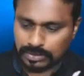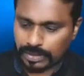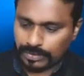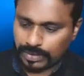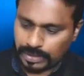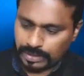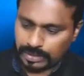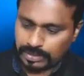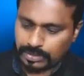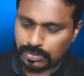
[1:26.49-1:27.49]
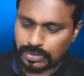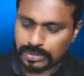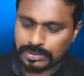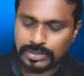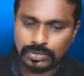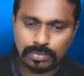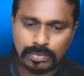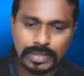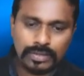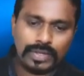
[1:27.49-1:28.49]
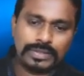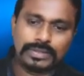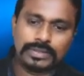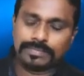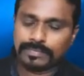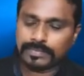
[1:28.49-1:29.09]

So I have connected the OTG to my device,